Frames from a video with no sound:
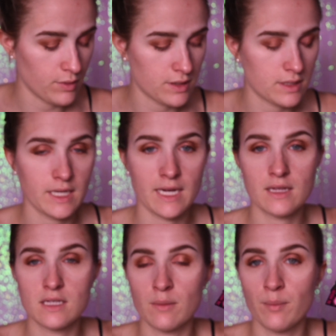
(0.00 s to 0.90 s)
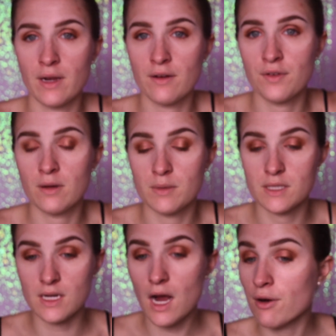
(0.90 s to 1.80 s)
really want to see how this Benefit
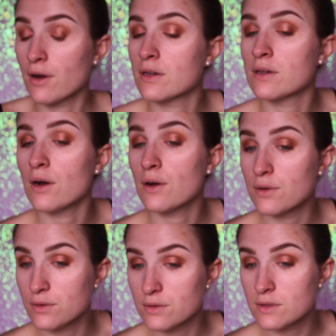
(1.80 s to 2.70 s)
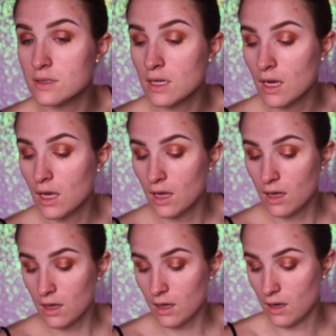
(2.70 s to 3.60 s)
mascara goes.
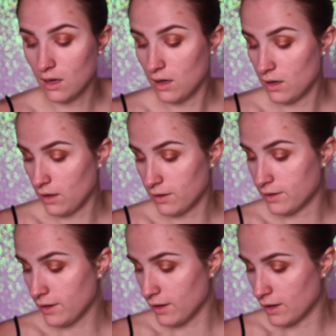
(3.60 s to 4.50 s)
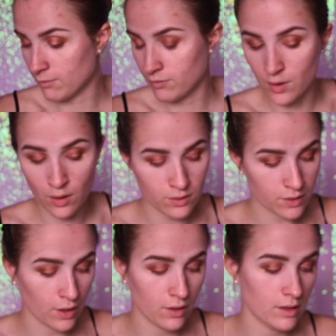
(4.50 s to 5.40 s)
Yeah, I'm not
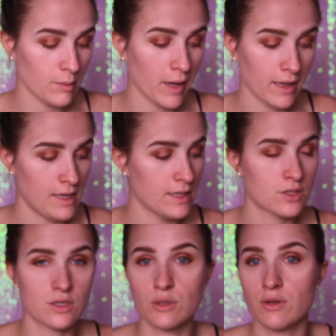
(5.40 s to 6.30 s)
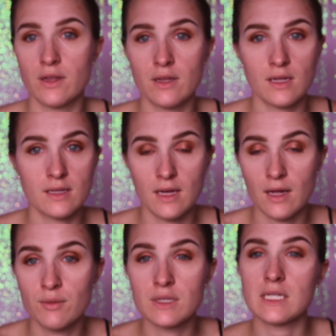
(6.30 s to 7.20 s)
curling my lashes or anything like
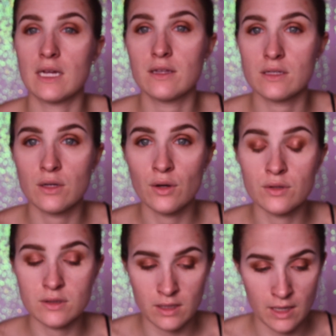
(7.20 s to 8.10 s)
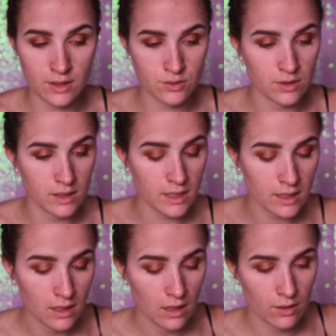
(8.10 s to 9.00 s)
that. I want to see how this goes
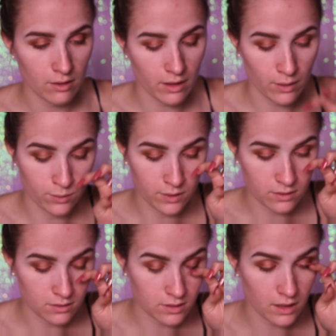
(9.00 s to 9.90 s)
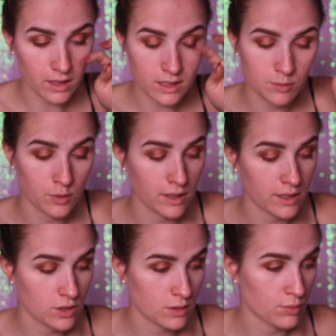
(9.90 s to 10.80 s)
naturally, though I will get a spoolie
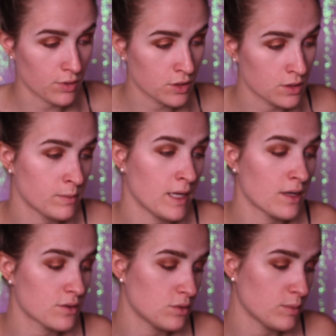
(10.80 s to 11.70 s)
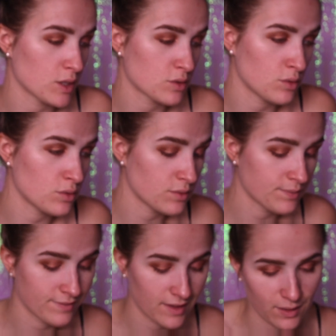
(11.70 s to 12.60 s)
and just brush them out to make sure
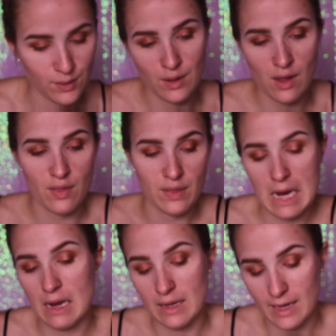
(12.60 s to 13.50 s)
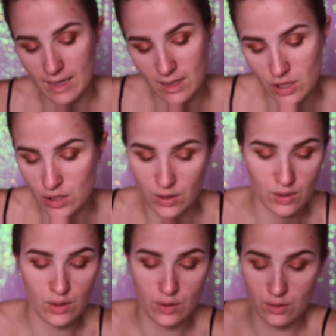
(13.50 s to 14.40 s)
they are like, you know,
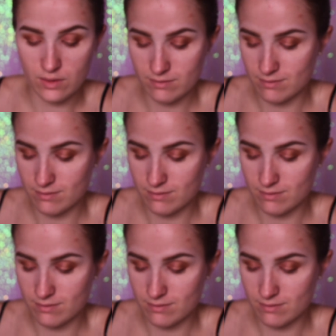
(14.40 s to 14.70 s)
good.